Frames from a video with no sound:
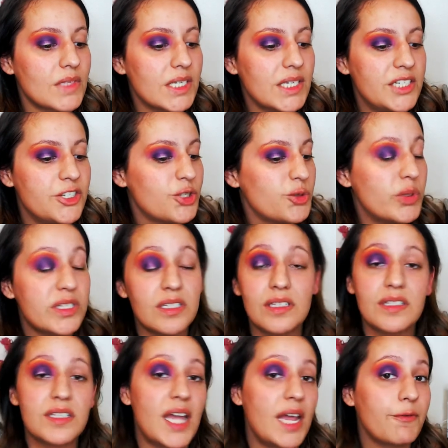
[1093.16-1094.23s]
it just wasn't the
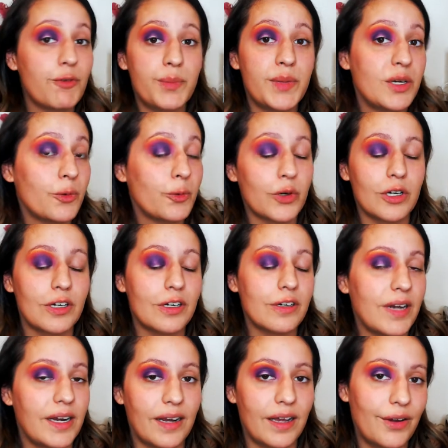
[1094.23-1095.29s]
time for me to work
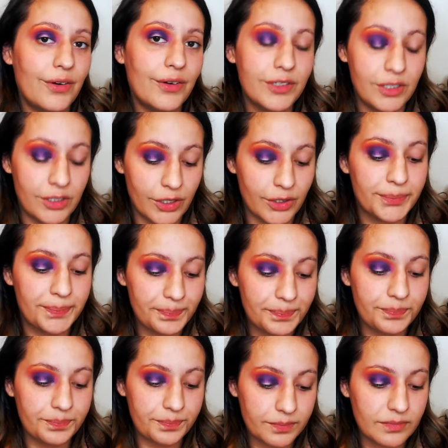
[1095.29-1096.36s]
right now, you know?
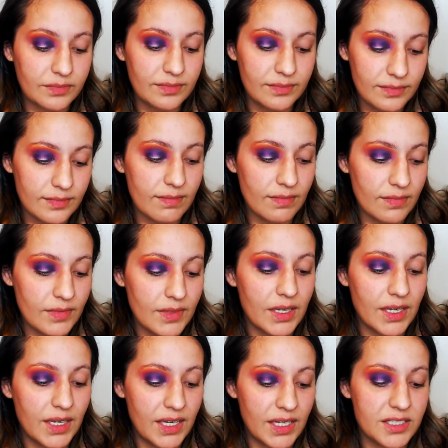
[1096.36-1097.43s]

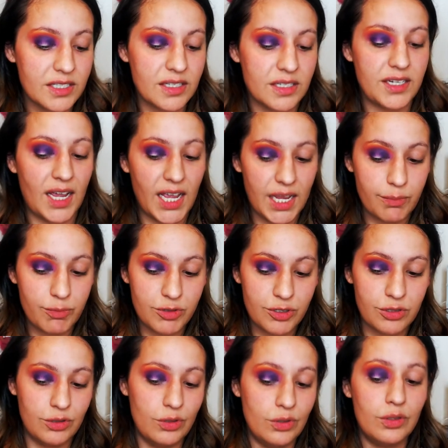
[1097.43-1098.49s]
It's the time
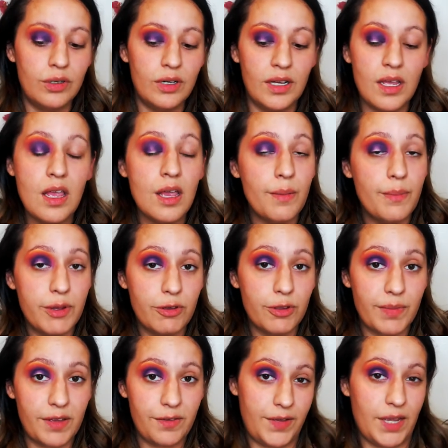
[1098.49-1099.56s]
to be with
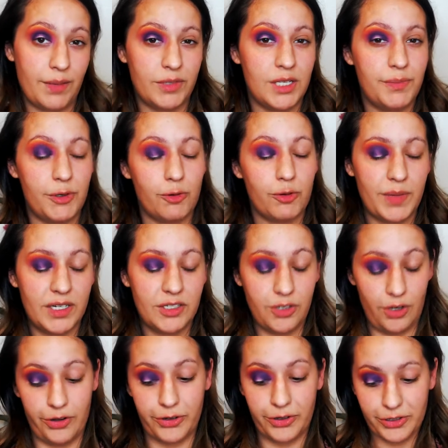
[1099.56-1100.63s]
my family, be with my
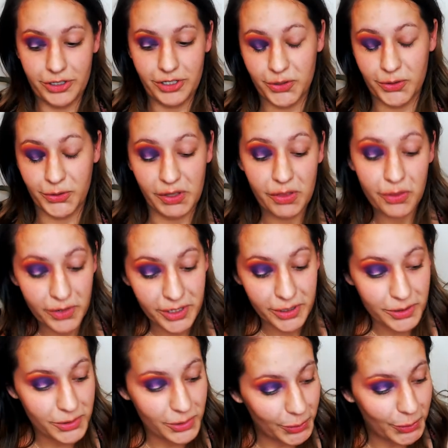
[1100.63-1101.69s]
daughter. She's only 3
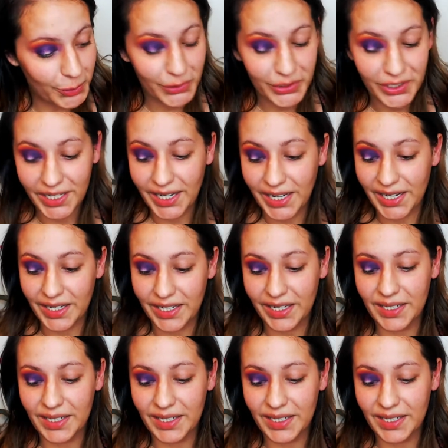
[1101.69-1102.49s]
years old, and